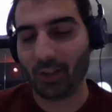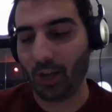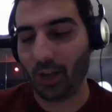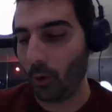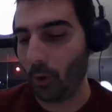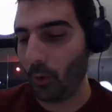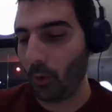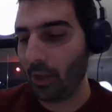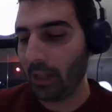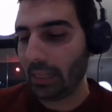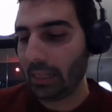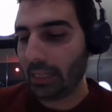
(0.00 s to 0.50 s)

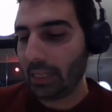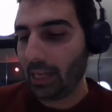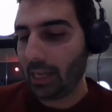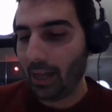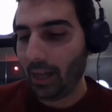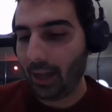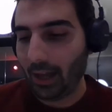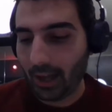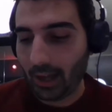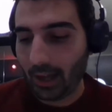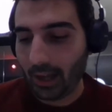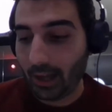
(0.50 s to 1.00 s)
So,
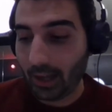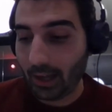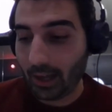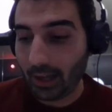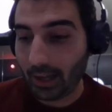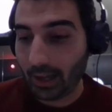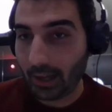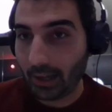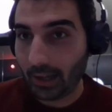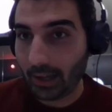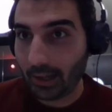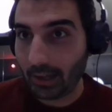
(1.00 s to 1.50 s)
uh,
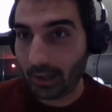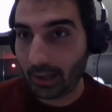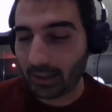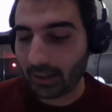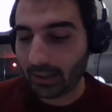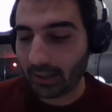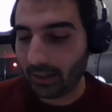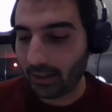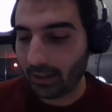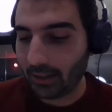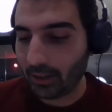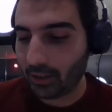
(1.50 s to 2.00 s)

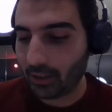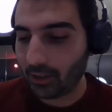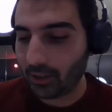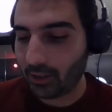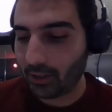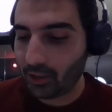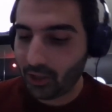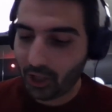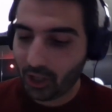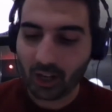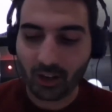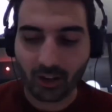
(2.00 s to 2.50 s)

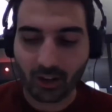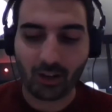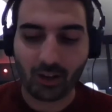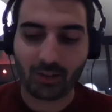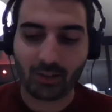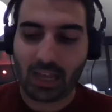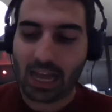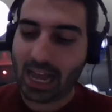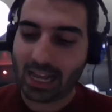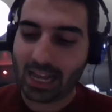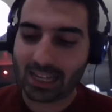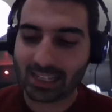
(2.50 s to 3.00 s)

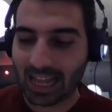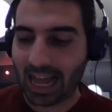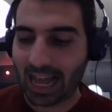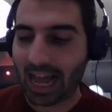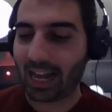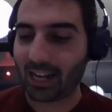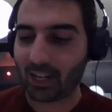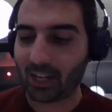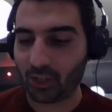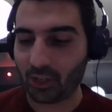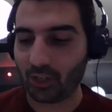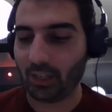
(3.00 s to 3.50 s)
Gerard hasn't
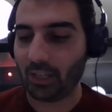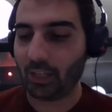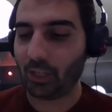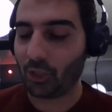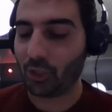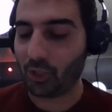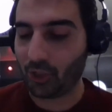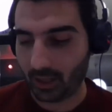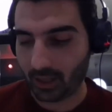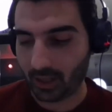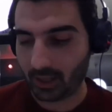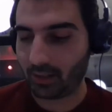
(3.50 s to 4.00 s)
actually
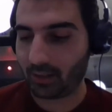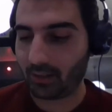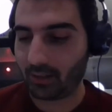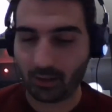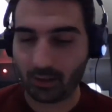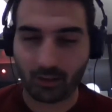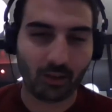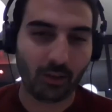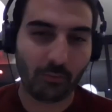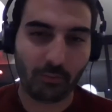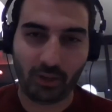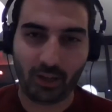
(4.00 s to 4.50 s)
just
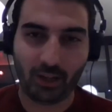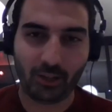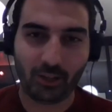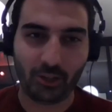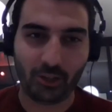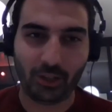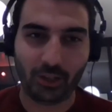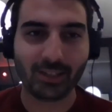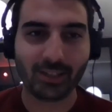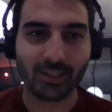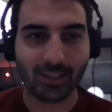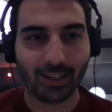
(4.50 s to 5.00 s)
got a
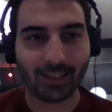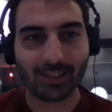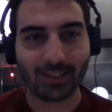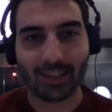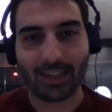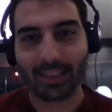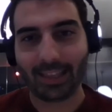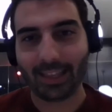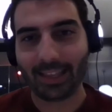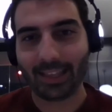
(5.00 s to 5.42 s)
PhD. Let's let's.